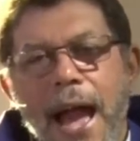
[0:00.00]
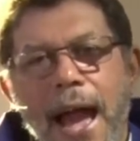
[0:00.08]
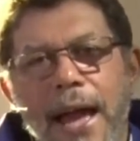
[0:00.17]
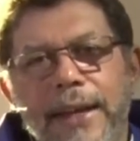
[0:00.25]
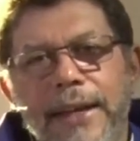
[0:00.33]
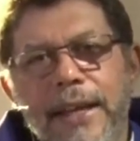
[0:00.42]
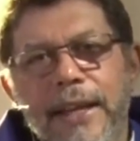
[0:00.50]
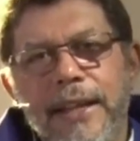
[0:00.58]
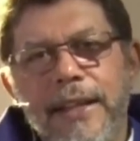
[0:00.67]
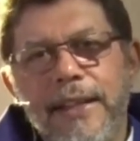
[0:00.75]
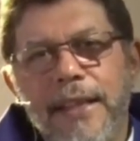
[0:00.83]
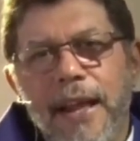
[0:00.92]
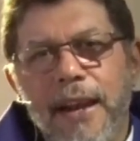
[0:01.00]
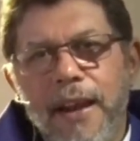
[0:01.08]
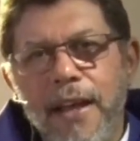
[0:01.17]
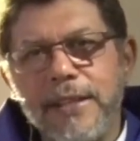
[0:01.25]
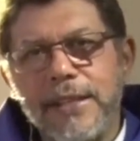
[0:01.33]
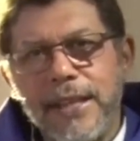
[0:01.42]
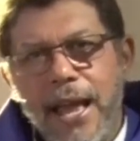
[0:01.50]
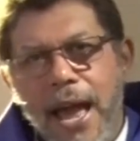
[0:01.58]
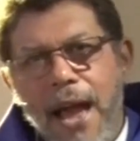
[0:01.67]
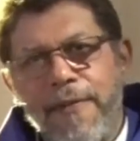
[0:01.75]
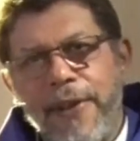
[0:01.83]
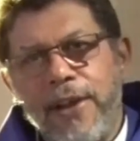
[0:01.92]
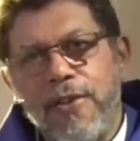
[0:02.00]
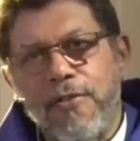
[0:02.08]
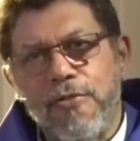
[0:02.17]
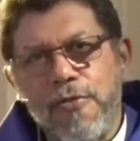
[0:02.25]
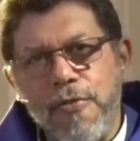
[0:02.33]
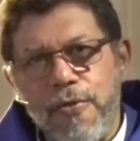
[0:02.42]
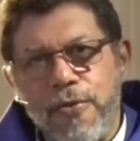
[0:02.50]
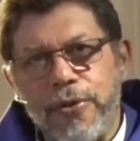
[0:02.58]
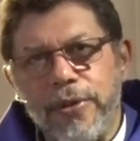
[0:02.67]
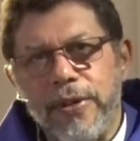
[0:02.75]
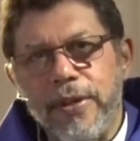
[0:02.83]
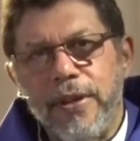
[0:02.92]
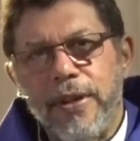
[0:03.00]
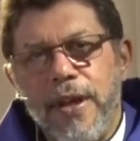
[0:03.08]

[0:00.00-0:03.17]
And their lust having grown,